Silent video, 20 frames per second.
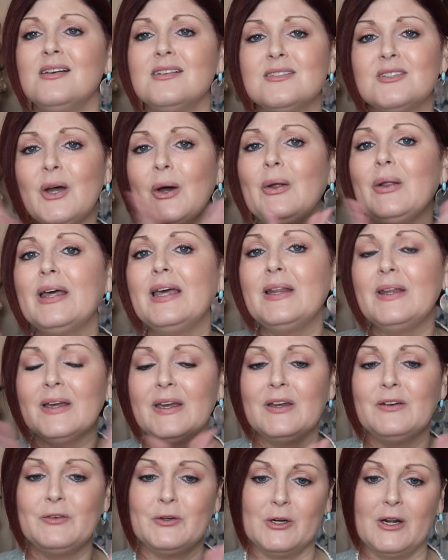totally
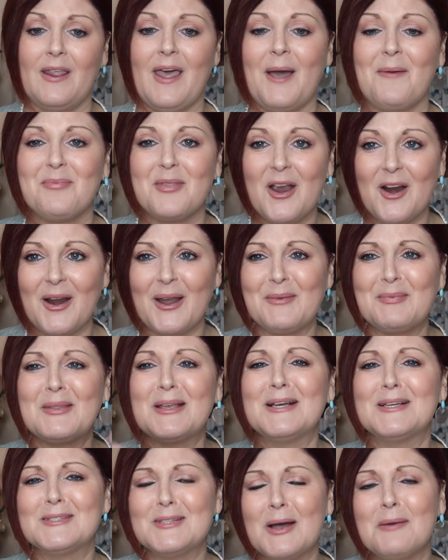looking forward to that. All right,
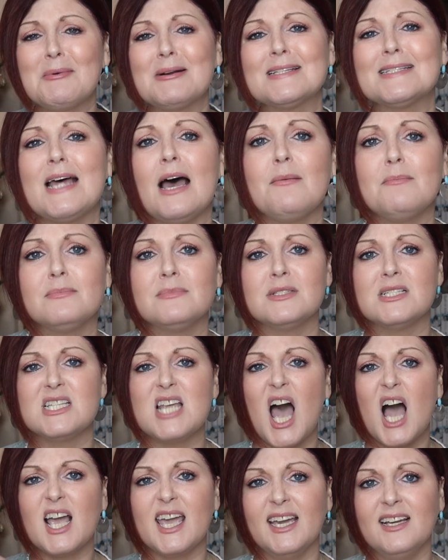so I'm gonna stop
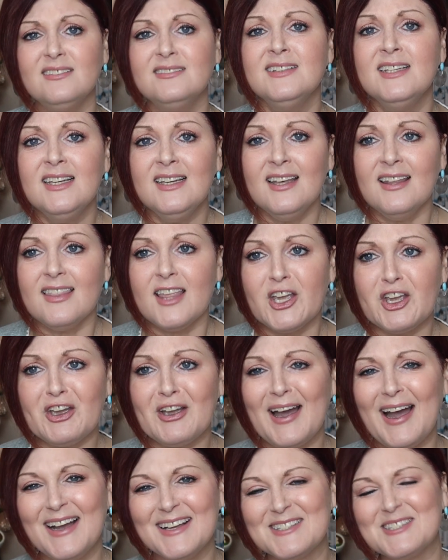talking. Thank you
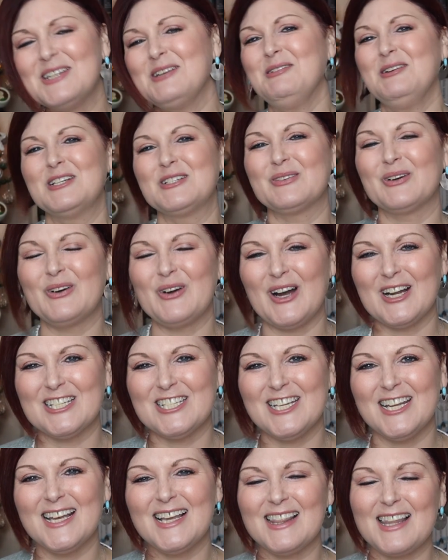guys so much for
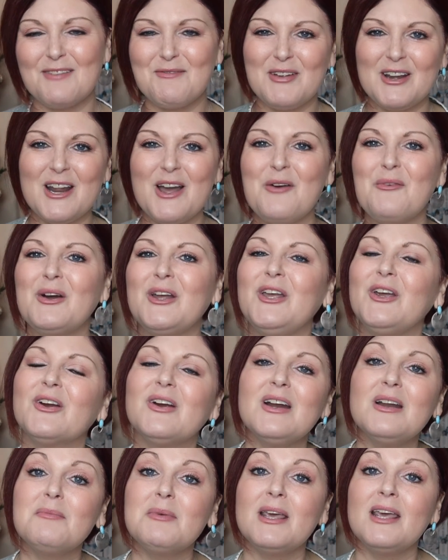watching. Let me know what you're
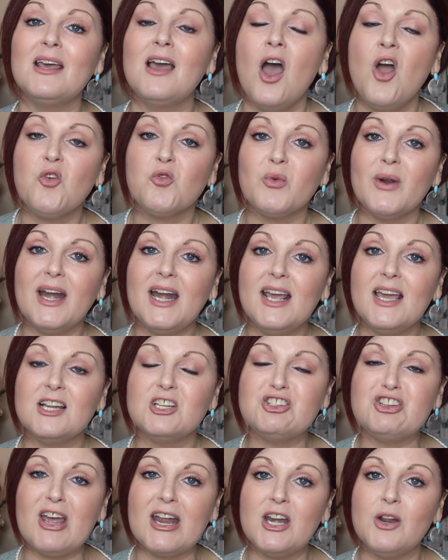gonna be reading
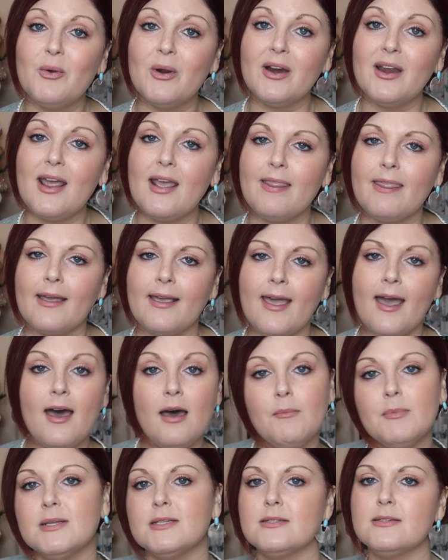in January in the
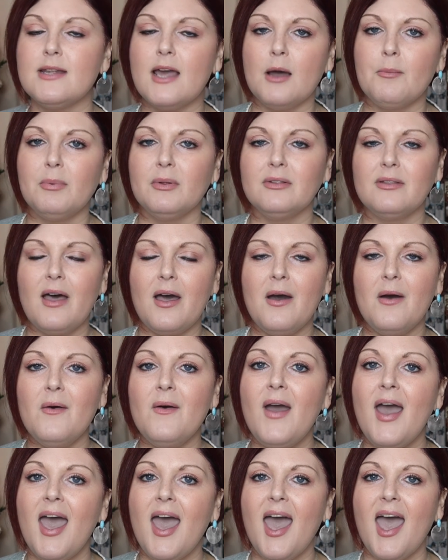comments down
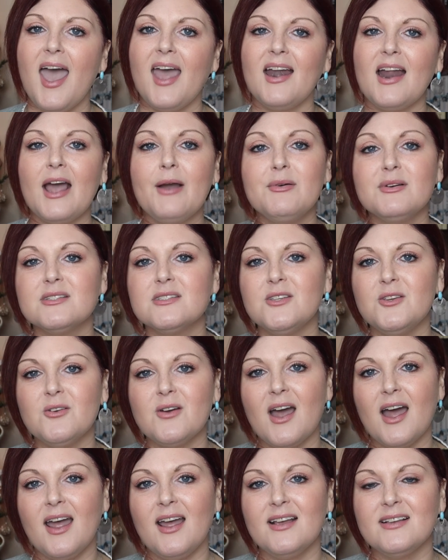below, and I will see you
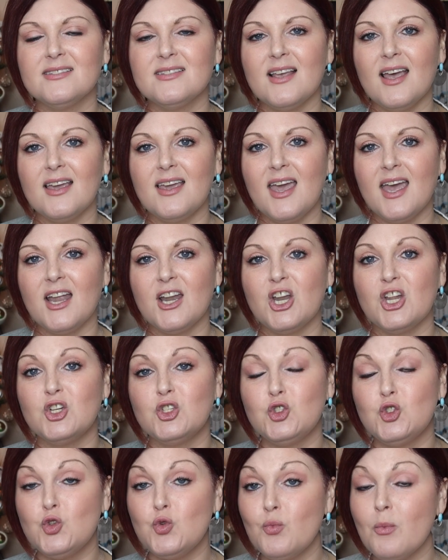guys again
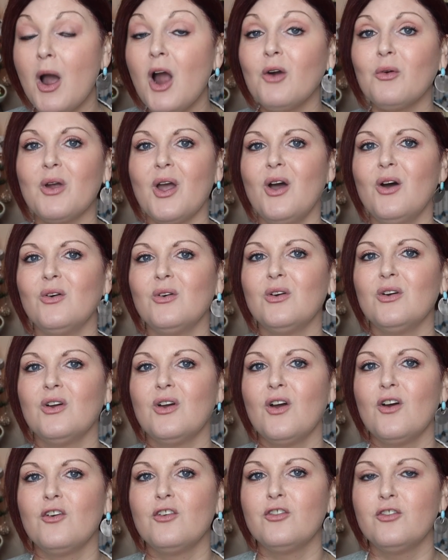tomorrow
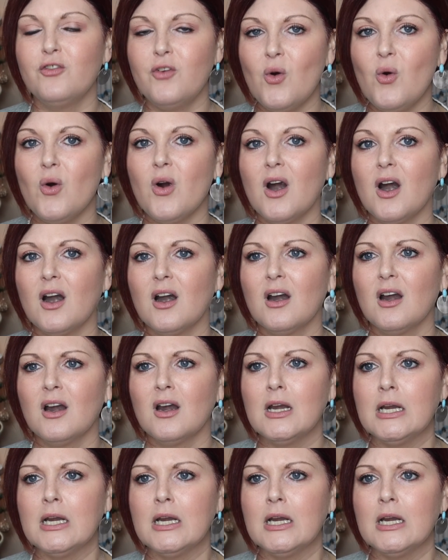for,